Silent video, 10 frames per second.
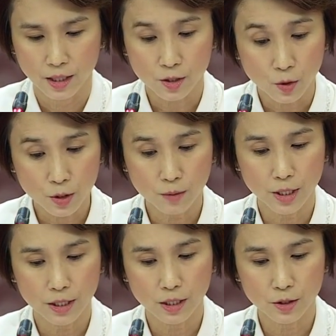a social
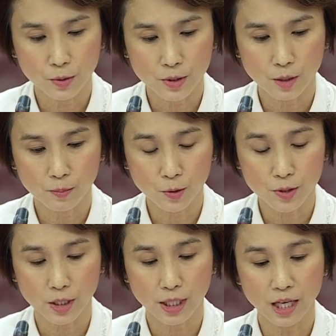media user
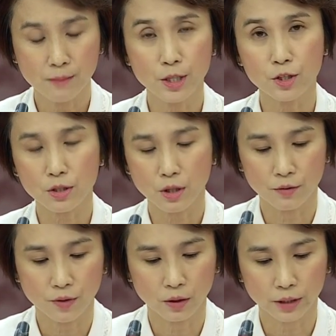posted an image
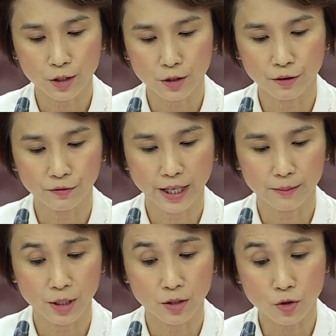of our national
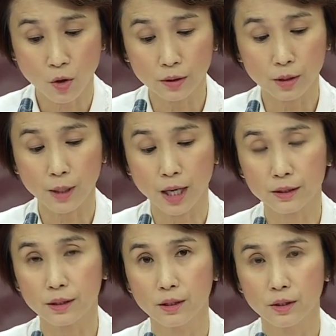flag being torn
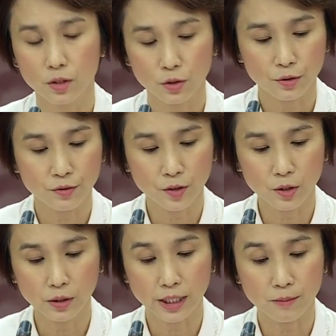apart to
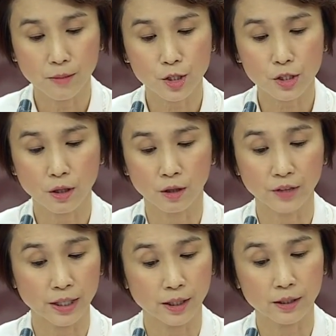reveal an image
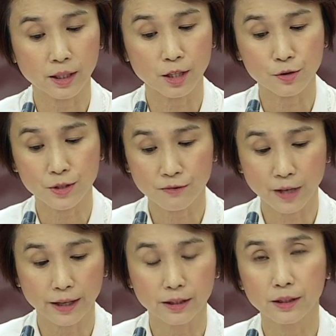of another country's
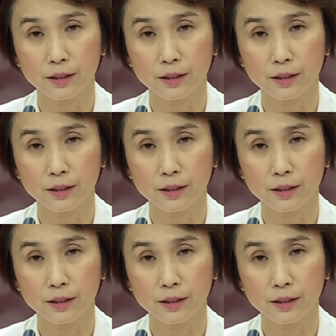flag.